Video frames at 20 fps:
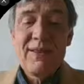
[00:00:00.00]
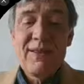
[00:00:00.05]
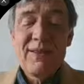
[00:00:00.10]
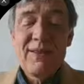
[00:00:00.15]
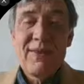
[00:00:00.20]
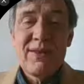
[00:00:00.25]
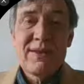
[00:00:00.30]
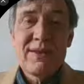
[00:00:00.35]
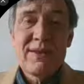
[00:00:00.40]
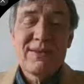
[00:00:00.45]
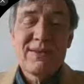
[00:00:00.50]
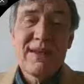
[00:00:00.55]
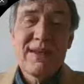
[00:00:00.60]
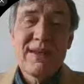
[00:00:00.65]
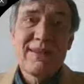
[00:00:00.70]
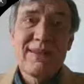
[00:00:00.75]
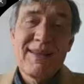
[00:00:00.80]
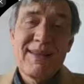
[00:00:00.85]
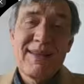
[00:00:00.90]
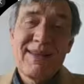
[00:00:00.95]
the
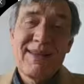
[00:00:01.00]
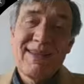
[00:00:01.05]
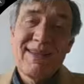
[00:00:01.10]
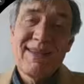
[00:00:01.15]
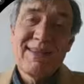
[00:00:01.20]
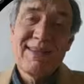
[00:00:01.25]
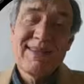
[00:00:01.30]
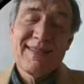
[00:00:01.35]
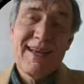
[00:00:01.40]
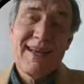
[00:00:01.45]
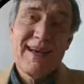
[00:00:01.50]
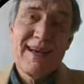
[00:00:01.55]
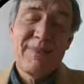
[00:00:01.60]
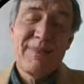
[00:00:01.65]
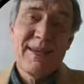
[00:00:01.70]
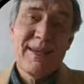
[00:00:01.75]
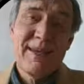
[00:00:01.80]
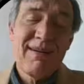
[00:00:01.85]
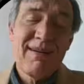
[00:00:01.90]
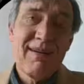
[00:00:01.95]
second thing is that
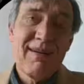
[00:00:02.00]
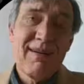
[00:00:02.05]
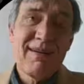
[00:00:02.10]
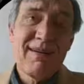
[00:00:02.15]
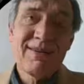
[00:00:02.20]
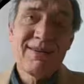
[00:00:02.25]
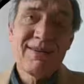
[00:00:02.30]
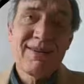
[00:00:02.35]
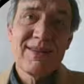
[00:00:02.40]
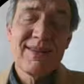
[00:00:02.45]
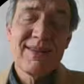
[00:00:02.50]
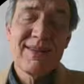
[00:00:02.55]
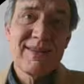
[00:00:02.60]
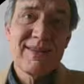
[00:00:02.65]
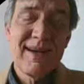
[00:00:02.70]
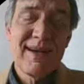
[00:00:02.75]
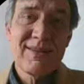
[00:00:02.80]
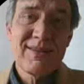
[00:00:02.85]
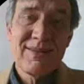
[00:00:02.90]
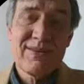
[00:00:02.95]
because these
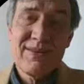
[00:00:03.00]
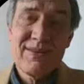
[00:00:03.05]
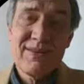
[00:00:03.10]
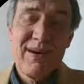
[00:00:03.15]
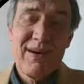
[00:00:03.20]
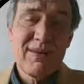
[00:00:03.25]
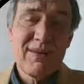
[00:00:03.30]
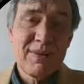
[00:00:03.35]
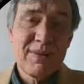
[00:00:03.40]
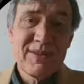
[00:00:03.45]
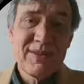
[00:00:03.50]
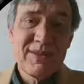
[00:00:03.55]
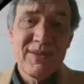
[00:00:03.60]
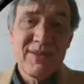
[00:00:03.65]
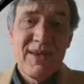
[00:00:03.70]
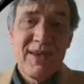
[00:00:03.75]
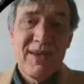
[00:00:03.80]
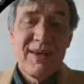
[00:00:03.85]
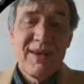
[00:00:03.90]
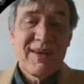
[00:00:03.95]
guys are autonomous,
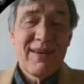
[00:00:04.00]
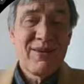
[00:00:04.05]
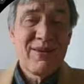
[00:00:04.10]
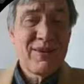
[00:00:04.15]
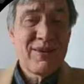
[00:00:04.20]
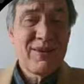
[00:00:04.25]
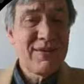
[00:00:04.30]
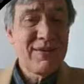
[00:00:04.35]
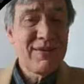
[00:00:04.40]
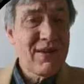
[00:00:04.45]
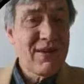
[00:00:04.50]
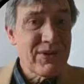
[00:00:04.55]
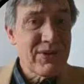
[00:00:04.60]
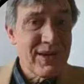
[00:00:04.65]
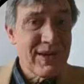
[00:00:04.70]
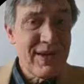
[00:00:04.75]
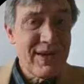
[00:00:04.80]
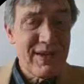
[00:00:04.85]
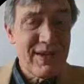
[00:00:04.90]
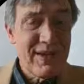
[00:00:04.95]
they've got other
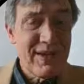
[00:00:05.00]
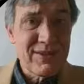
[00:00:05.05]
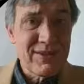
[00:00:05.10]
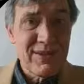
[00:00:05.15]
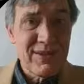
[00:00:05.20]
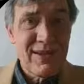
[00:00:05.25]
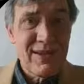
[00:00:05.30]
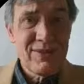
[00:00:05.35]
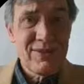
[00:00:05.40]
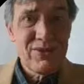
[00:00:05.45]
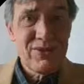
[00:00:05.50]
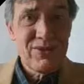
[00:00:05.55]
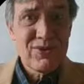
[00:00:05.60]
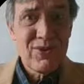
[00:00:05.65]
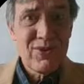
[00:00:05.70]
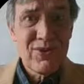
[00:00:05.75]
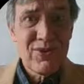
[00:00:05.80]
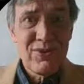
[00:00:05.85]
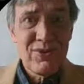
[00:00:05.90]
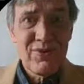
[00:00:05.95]
gigs, and
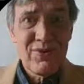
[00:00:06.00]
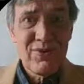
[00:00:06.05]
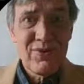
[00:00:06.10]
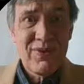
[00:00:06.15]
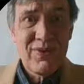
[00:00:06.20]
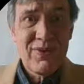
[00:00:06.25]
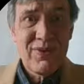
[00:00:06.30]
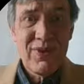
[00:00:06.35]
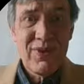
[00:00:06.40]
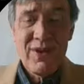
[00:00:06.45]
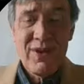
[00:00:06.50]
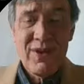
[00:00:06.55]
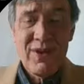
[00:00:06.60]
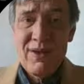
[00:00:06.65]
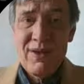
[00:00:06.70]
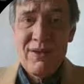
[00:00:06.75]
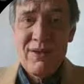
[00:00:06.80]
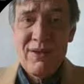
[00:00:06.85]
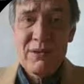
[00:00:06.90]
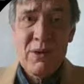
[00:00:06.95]
so
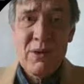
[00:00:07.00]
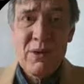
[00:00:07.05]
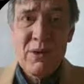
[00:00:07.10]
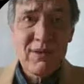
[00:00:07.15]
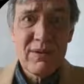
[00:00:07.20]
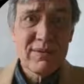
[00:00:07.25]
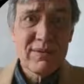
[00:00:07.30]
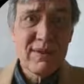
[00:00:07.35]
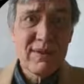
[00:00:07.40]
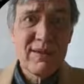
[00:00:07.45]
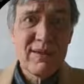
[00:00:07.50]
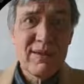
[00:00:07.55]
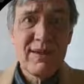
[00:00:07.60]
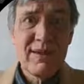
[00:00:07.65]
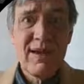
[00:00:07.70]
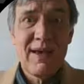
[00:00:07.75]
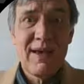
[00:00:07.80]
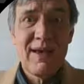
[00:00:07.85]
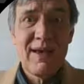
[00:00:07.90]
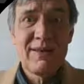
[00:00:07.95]
the
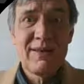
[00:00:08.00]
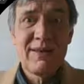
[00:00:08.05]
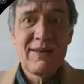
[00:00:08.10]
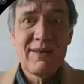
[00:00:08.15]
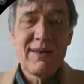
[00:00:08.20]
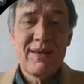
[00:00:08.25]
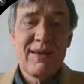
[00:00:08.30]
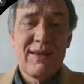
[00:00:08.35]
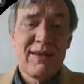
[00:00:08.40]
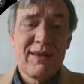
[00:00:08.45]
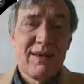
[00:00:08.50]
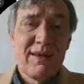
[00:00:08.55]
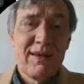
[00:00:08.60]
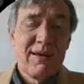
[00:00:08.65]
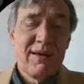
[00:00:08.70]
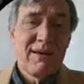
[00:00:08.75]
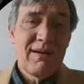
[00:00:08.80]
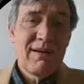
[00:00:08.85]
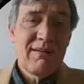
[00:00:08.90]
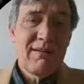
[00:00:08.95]
loyalty and the
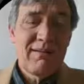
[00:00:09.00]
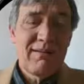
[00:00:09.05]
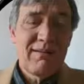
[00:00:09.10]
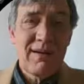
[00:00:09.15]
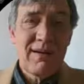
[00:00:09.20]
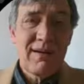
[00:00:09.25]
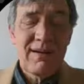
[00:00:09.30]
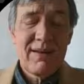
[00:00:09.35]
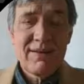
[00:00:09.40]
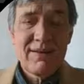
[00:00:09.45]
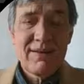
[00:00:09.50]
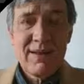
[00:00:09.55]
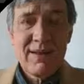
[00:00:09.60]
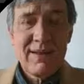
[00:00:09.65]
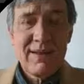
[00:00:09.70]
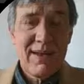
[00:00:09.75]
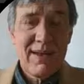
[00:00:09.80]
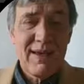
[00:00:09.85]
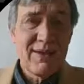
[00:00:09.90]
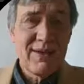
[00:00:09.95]
kind of
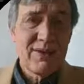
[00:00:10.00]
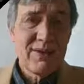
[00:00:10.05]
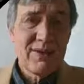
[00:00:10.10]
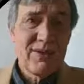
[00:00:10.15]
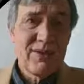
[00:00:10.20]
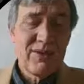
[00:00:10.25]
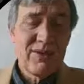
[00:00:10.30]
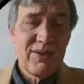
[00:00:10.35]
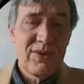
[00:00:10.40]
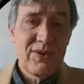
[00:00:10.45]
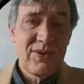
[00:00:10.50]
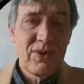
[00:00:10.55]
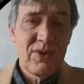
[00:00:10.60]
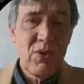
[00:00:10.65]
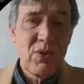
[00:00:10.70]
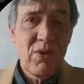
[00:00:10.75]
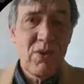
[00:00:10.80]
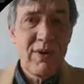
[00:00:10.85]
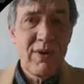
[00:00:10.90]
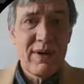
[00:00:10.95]
dedication to
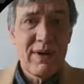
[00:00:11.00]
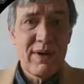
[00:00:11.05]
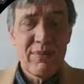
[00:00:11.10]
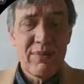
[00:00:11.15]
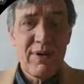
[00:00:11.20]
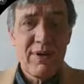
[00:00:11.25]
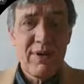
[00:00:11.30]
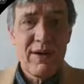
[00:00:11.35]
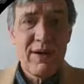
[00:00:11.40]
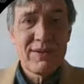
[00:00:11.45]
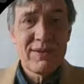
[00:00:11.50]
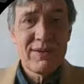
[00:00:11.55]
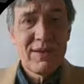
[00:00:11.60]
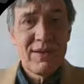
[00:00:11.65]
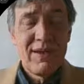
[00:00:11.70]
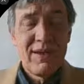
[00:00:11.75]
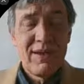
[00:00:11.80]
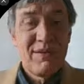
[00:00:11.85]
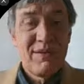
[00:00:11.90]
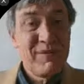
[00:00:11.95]
your enterprise
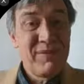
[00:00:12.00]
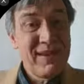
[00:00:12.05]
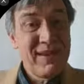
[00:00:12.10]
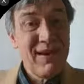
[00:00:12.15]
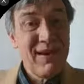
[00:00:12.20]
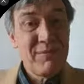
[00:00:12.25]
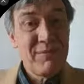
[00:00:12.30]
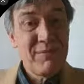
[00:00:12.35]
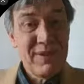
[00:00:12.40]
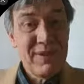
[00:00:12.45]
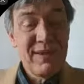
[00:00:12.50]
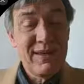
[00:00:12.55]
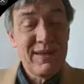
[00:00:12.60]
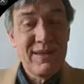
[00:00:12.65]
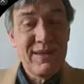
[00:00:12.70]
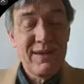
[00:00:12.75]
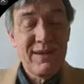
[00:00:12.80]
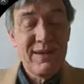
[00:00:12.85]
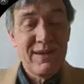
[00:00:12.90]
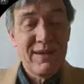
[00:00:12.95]
may not
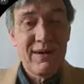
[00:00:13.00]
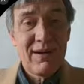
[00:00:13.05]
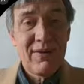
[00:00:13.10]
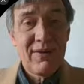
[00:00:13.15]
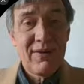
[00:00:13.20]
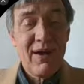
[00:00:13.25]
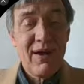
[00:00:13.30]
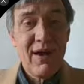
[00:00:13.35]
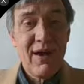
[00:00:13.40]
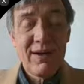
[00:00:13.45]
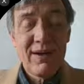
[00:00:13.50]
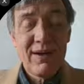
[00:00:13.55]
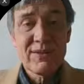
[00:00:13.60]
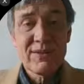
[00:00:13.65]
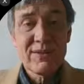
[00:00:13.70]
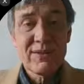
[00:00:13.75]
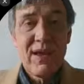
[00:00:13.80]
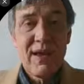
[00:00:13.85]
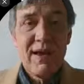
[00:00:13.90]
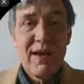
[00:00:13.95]
be the
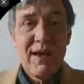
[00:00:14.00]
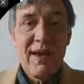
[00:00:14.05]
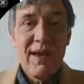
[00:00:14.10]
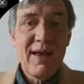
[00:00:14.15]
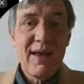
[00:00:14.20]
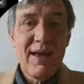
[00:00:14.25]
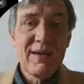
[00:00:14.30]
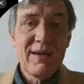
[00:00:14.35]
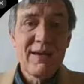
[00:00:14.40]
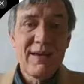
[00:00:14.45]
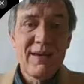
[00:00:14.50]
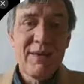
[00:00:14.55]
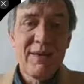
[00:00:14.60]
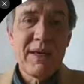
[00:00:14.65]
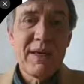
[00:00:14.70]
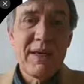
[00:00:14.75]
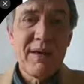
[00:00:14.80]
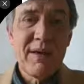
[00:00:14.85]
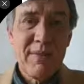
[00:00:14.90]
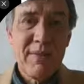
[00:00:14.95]
highest. And it
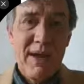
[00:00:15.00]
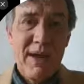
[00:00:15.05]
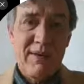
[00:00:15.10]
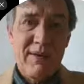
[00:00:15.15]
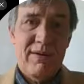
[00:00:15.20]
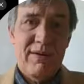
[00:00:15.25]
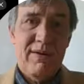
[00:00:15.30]
may not matter